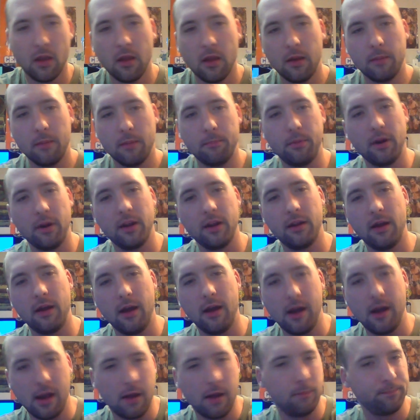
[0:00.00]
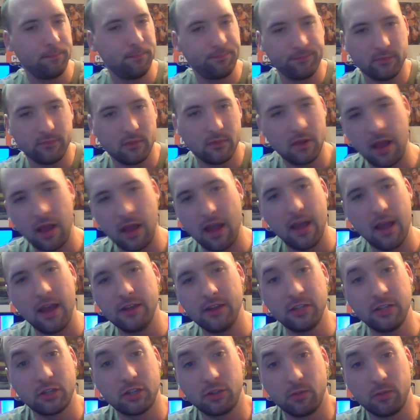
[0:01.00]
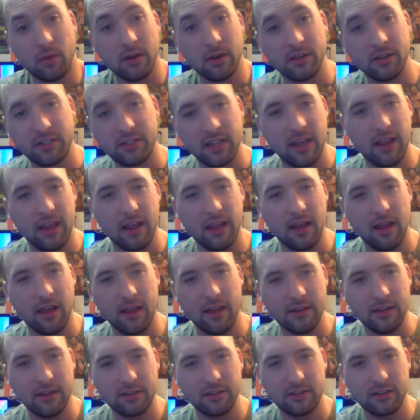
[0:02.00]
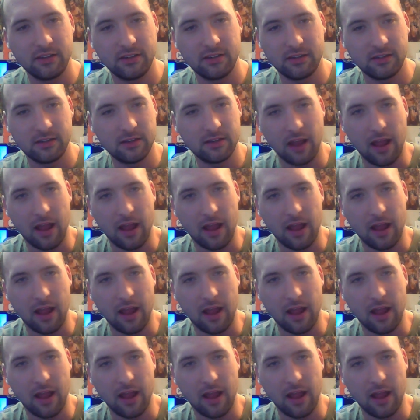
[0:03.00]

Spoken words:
But I just want to say I've